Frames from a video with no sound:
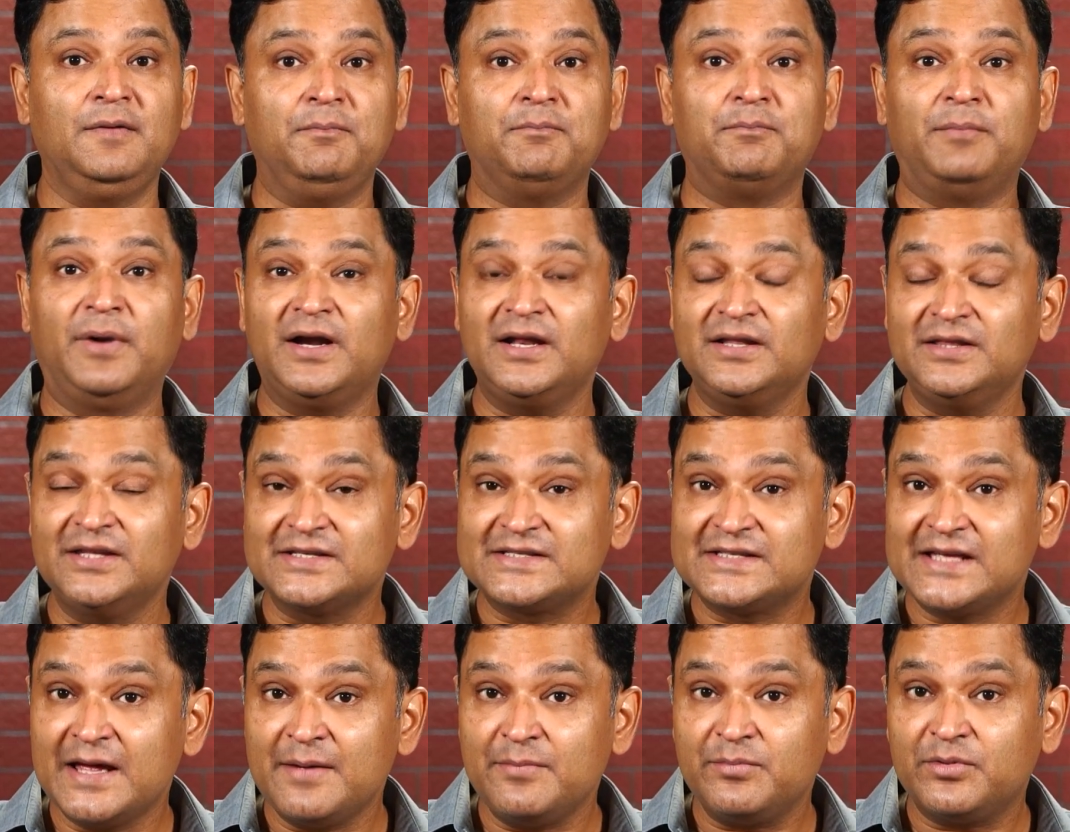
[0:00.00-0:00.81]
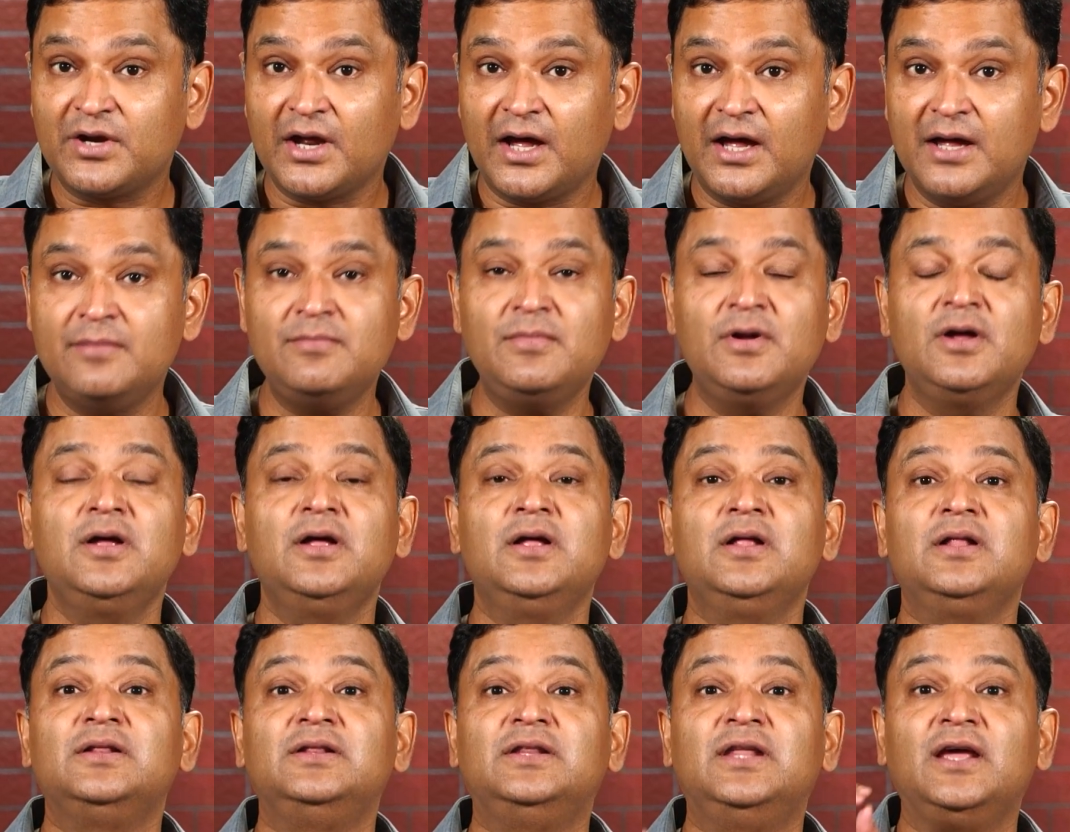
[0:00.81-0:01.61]
But at the same time,
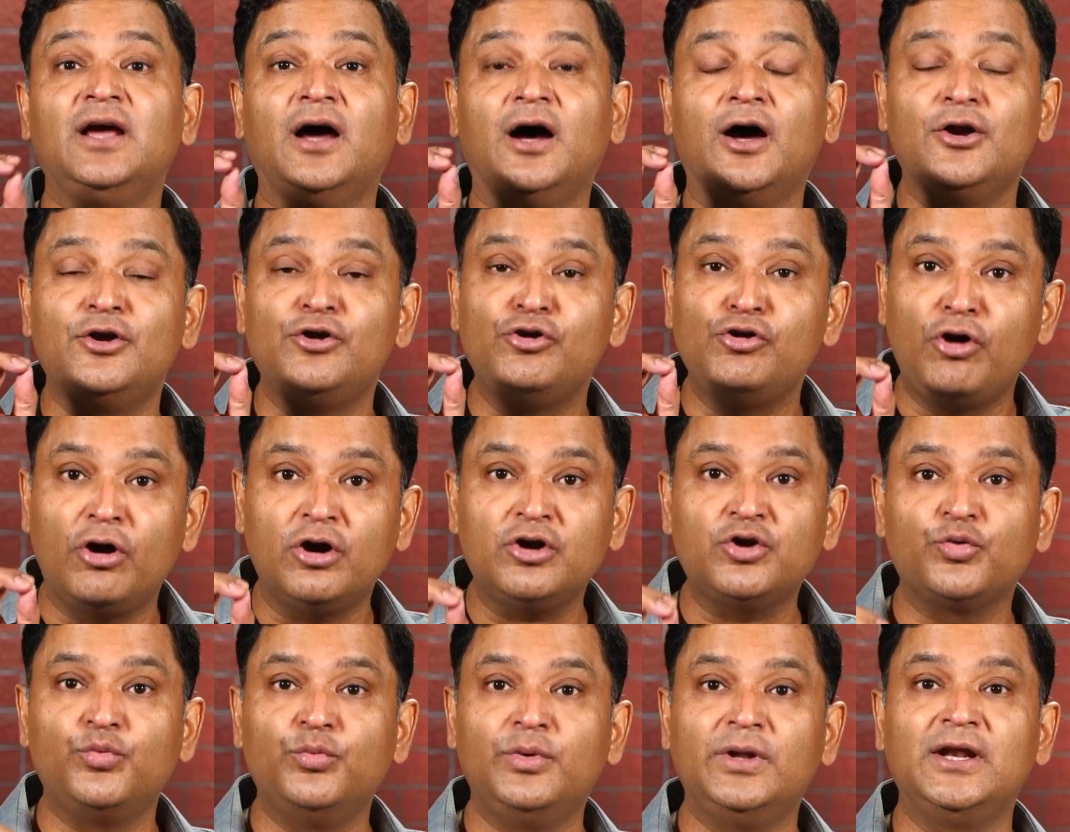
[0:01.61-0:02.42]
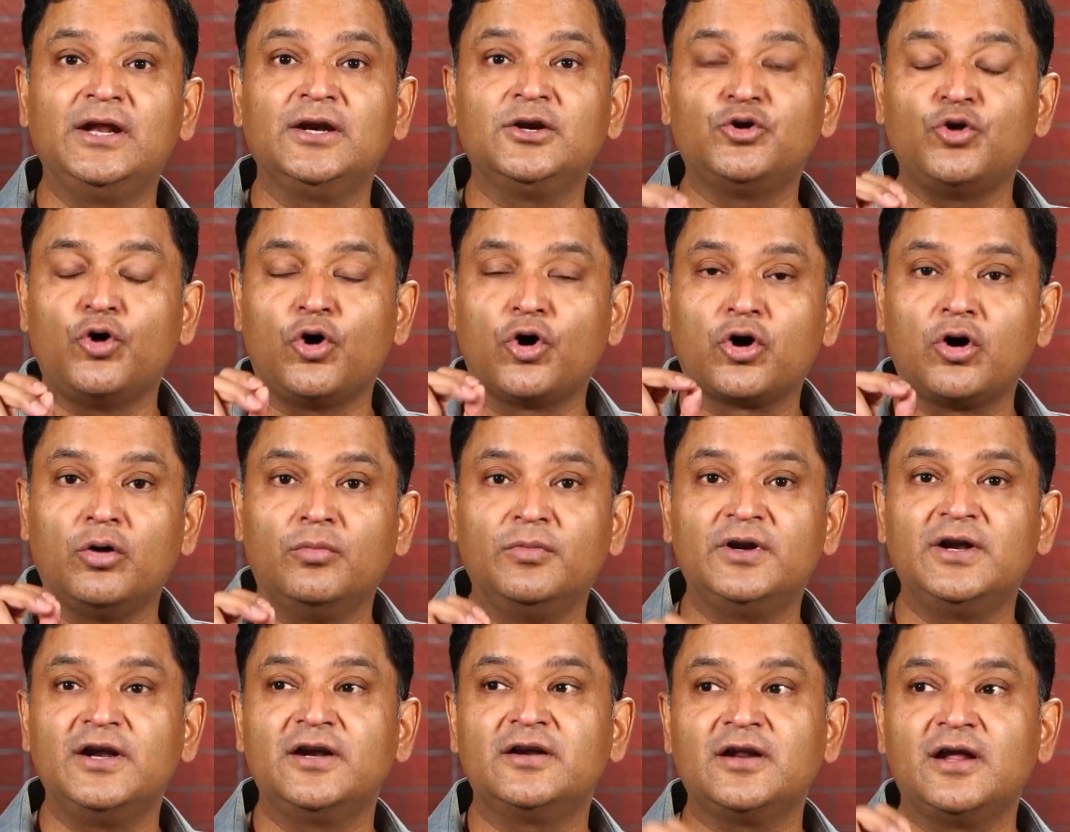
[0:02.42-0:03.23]
they are not willing to
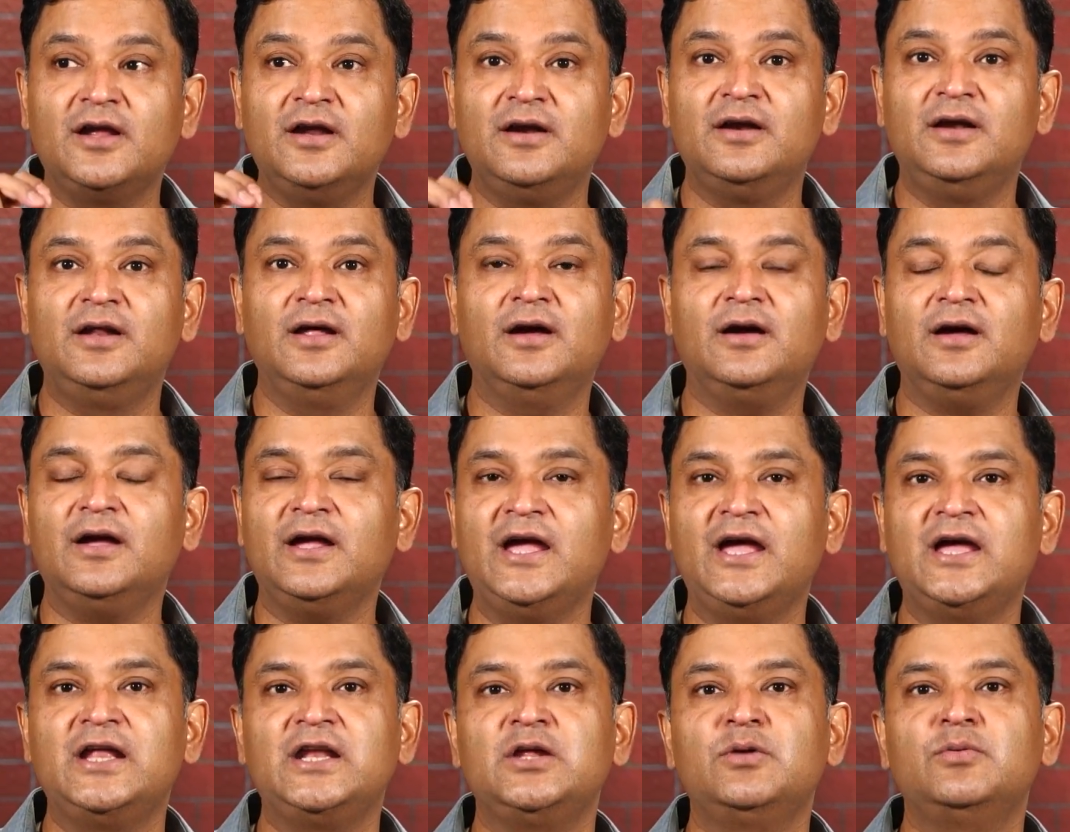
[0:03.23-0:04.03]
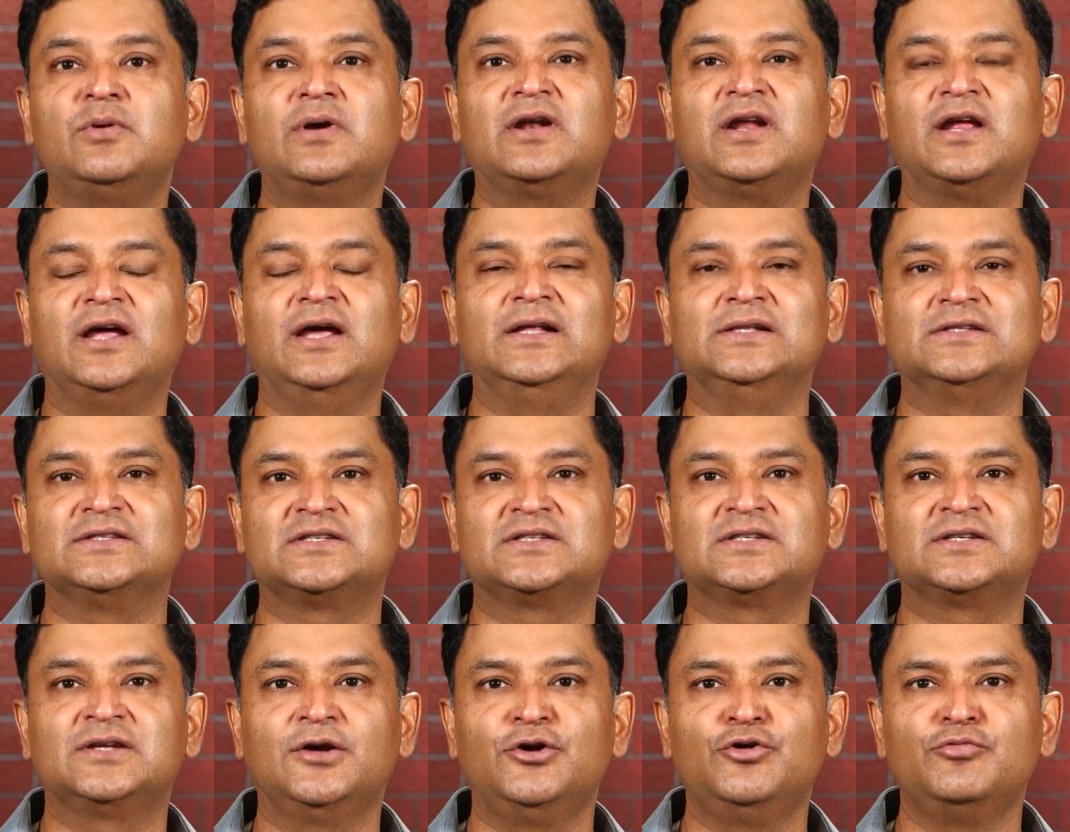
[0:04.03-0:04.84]
accommodate India anywhere
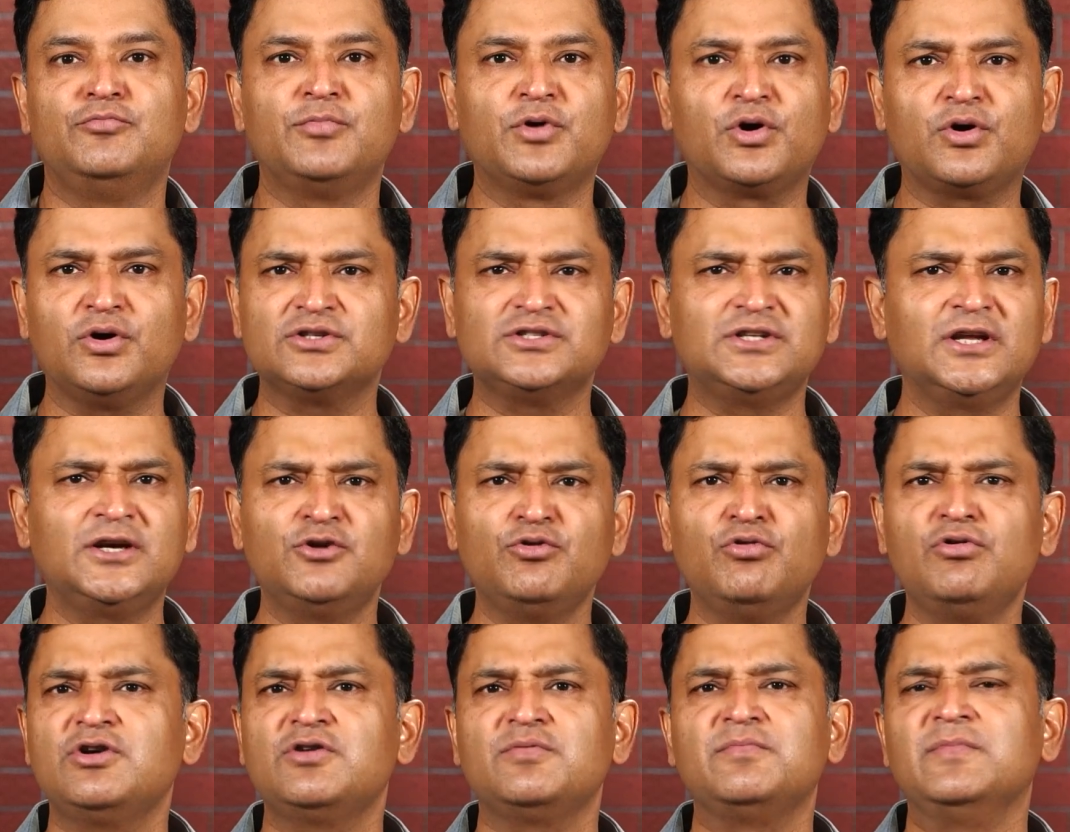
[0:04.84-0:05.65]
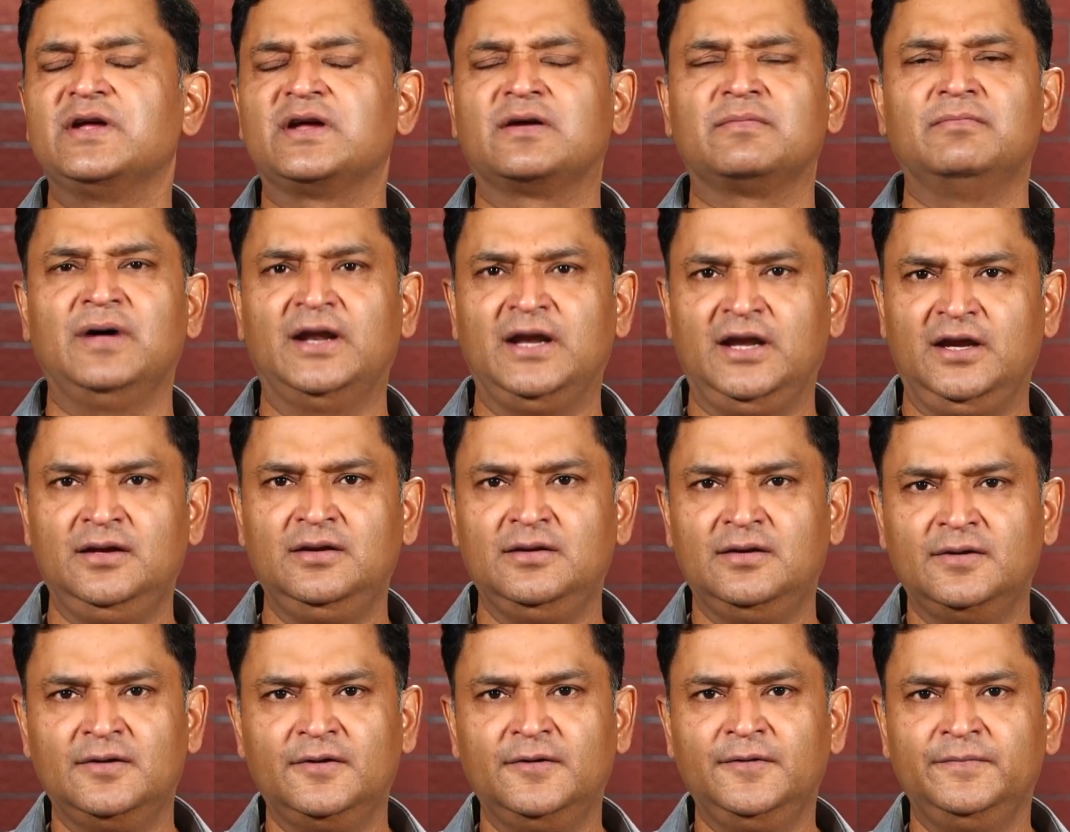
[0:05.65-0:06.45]
else because they don't make money.
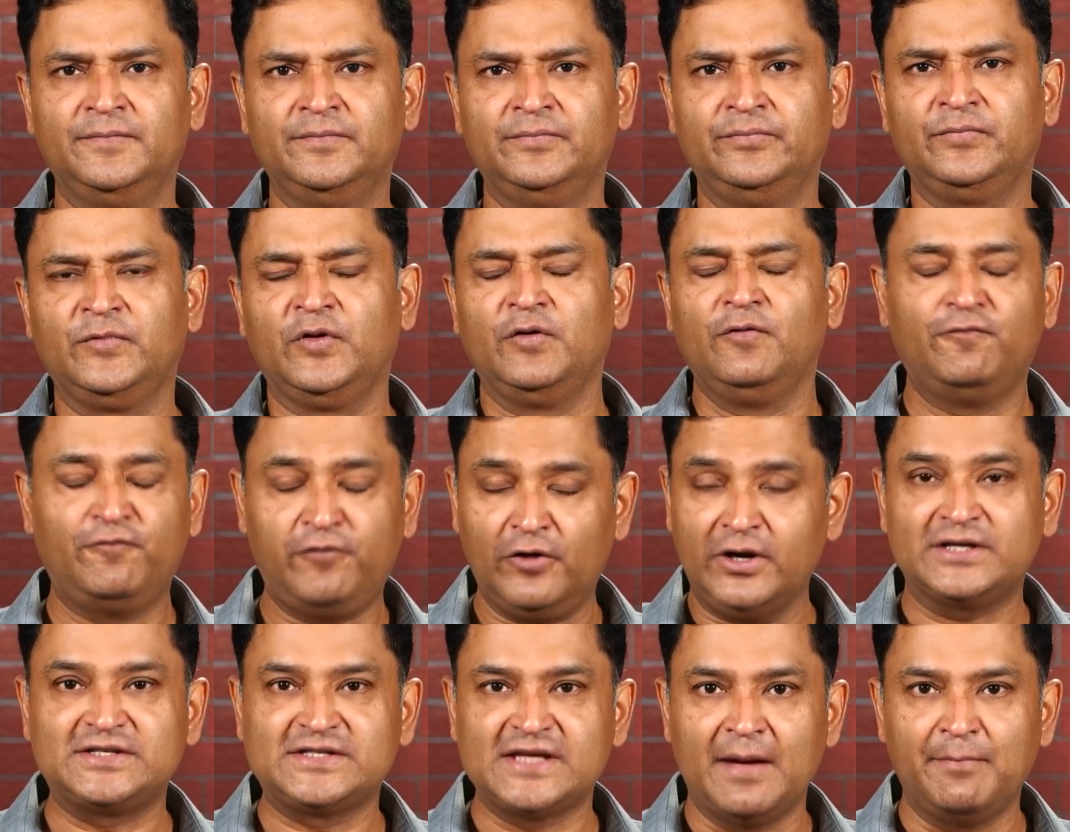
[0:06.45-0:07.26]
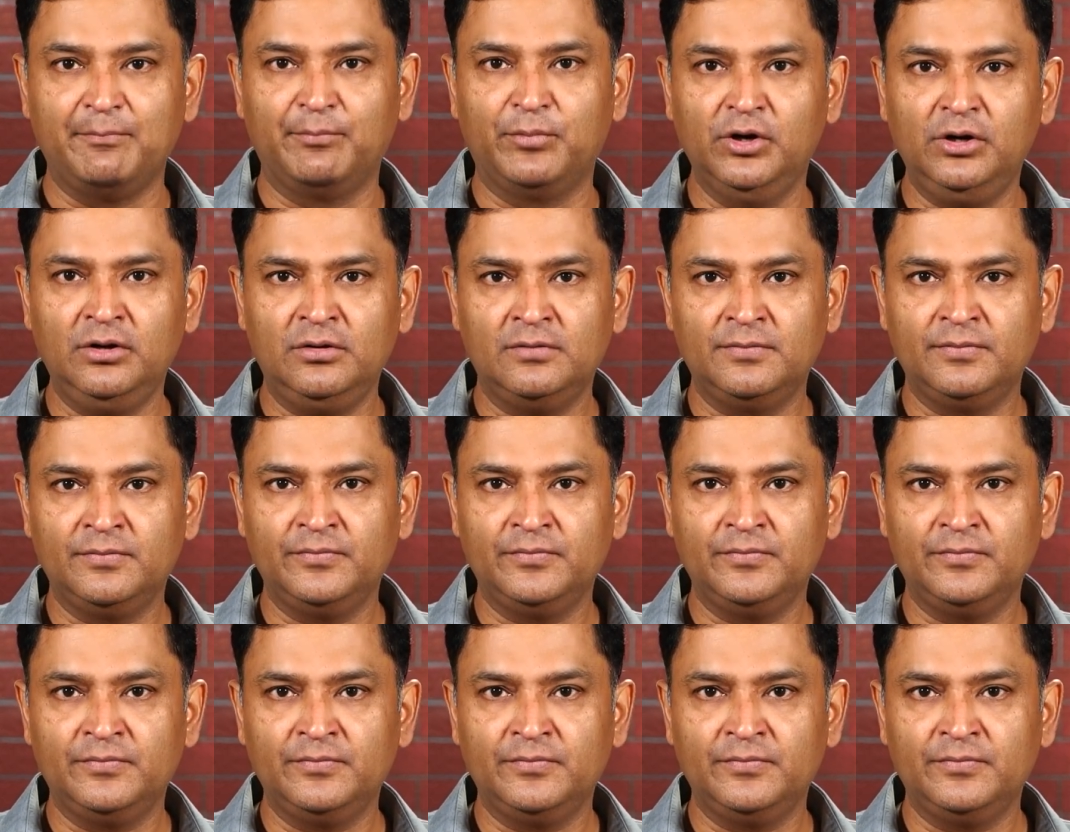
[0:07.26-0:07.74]
For example,